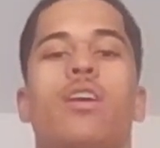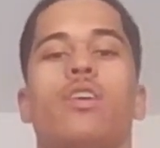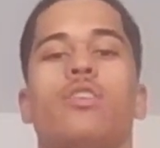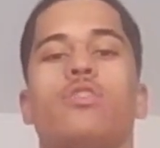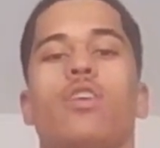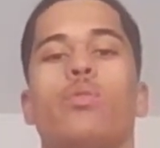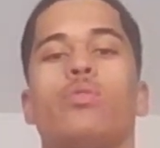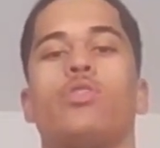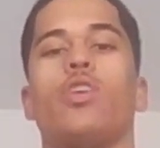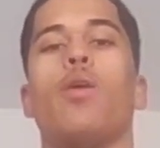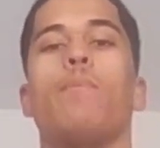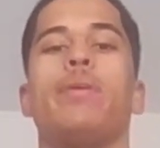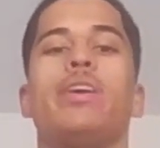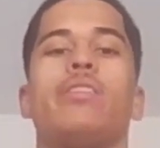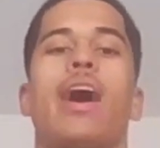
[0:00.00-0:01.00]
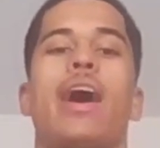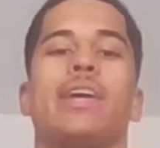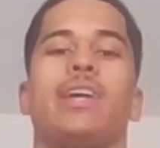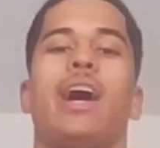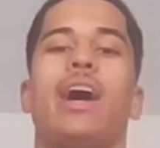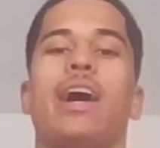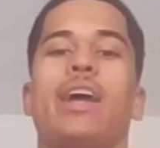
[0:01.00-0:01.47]
So don't be
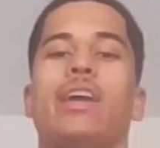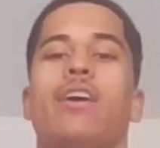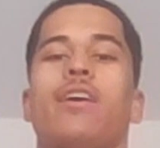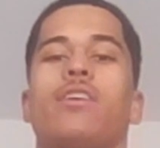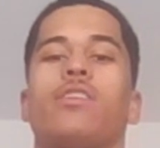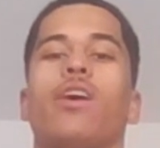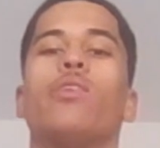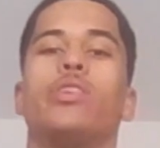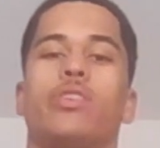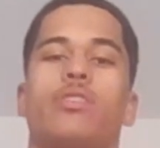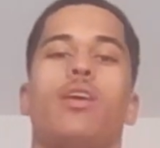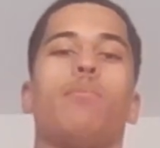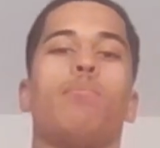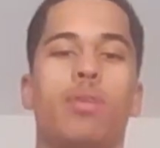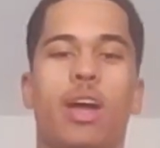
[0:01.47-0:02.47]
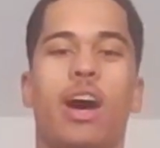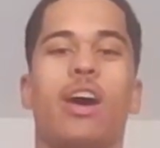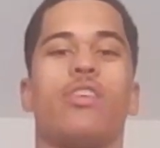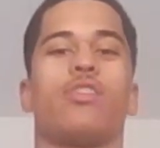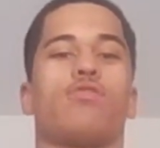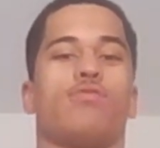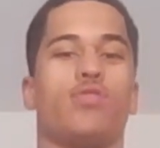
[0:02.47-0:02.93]
that guy. Don't just
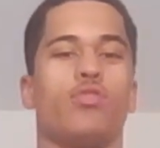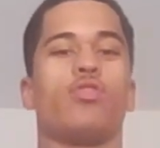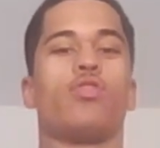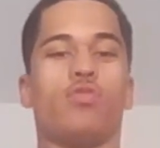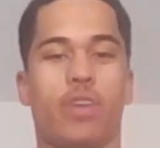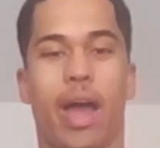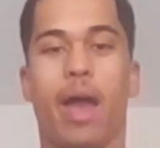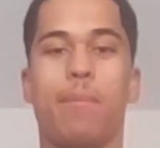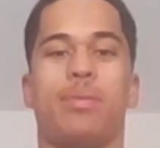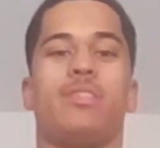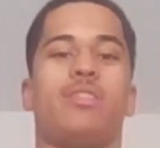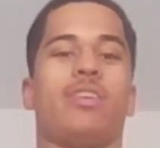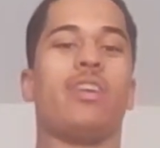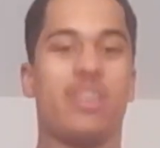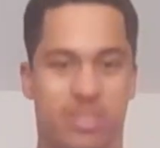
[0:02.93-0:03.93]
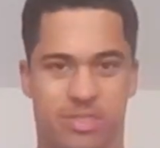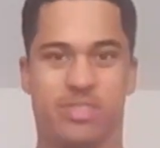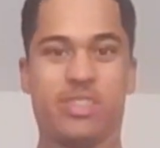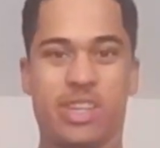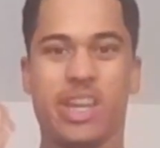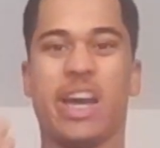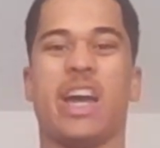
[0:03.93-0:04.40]
blast through the reps,
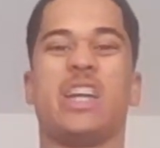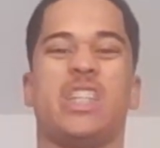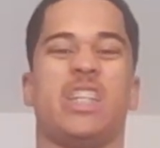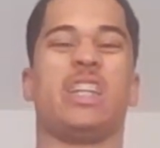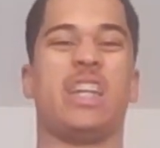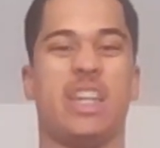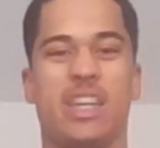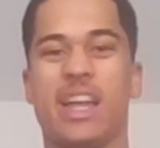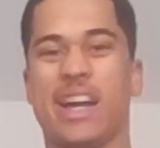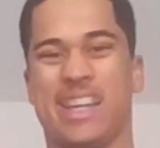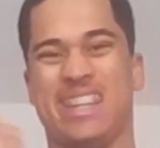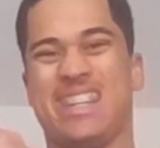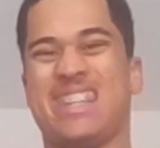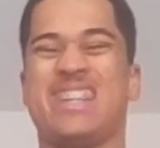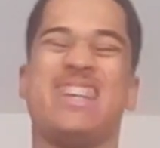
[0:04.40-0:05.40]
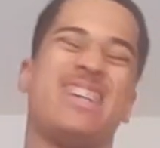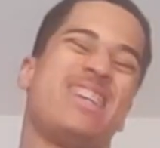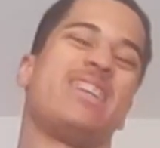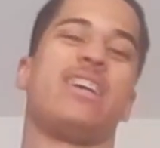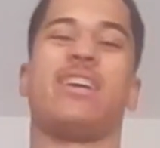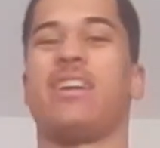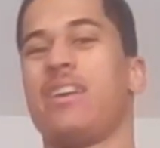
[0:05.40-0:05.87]
just casually, like, eh.